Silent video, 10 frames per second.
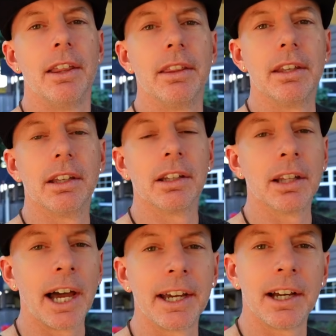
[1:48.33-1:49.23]
the
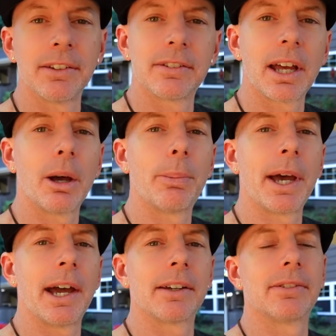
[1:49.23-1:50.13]
Li-ion style
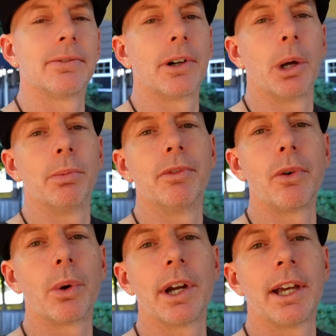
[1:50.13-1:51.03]
packs from
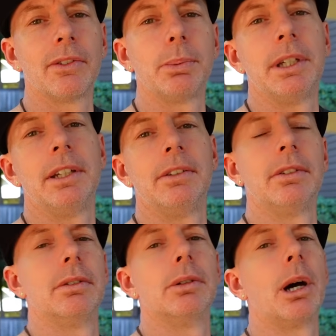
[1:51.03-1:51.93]
4SP
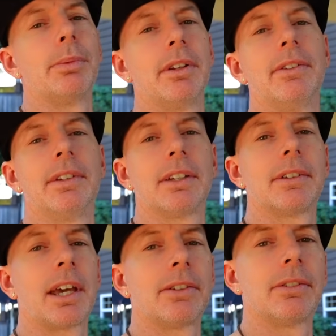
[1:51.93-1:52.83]
to up to
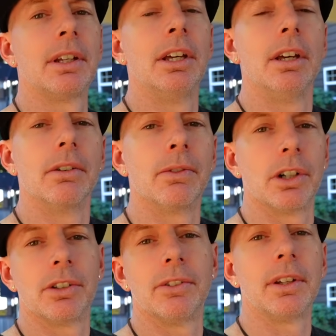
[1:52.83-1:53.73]
6S
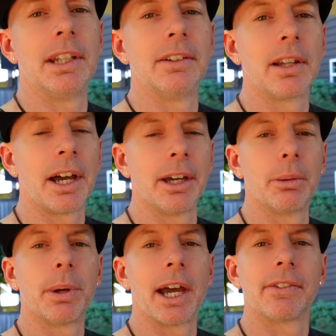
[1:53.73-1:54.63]
versions of these
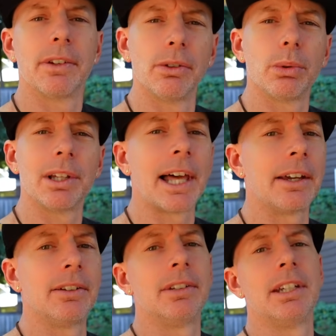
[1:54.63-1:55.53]
Li-ion packs. Those will allow
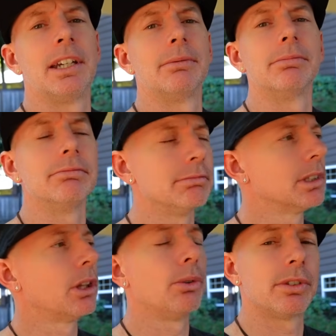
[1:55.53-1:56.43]
you to get
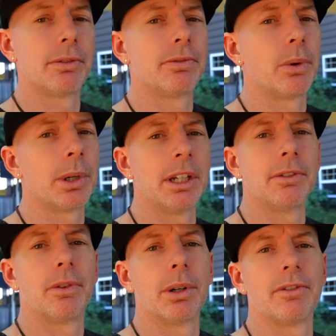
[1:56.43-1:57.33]
close to 40 to
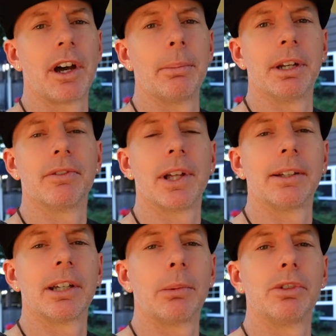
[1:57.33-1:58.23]
45 minute
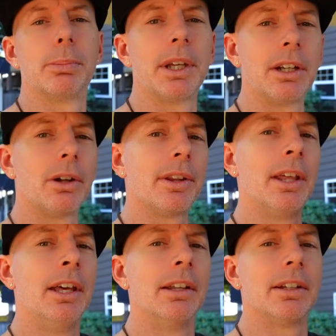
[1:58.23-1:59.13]
flight times depending on
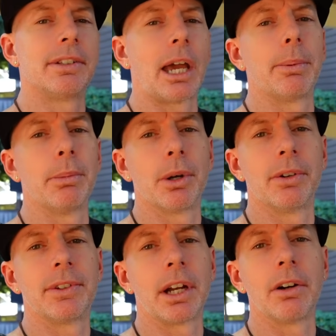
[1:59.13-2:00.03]
the type of
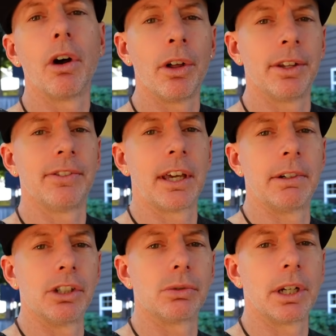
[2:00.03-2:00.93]
motors that are on the 7
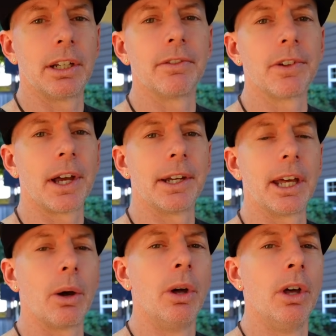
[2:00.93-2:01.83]
inch rig you're flying.
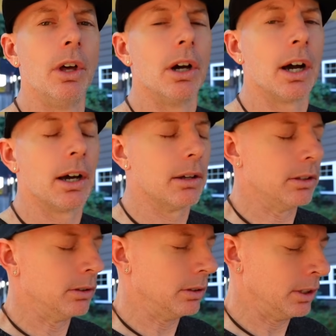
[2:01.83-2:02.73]
Now, uh,
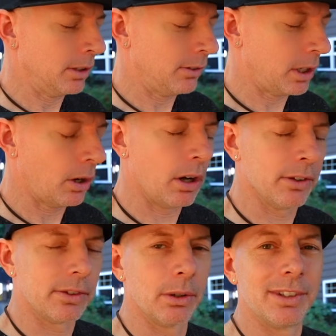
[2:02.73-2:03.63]
years ago
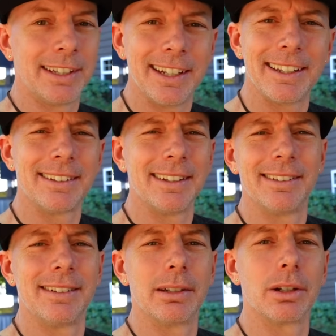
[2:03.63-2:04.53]
also to get into the
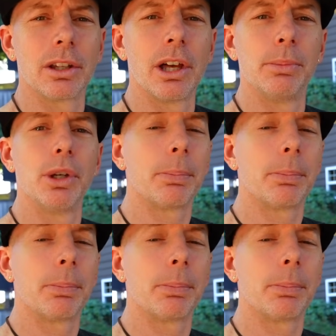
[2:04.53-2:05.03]
secret club you